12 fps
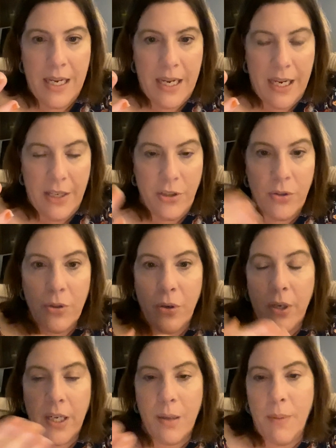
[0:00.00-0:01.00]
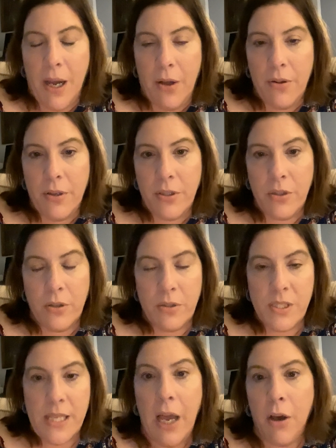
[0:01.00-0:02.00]
and you're learning about
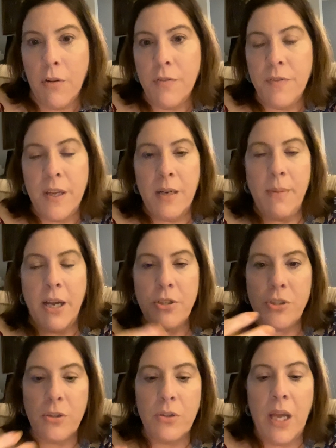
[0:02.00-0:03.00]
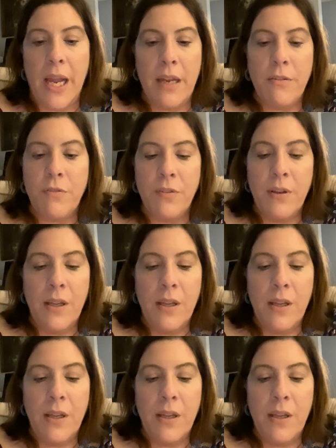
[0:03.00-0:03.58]
yourself and about your life.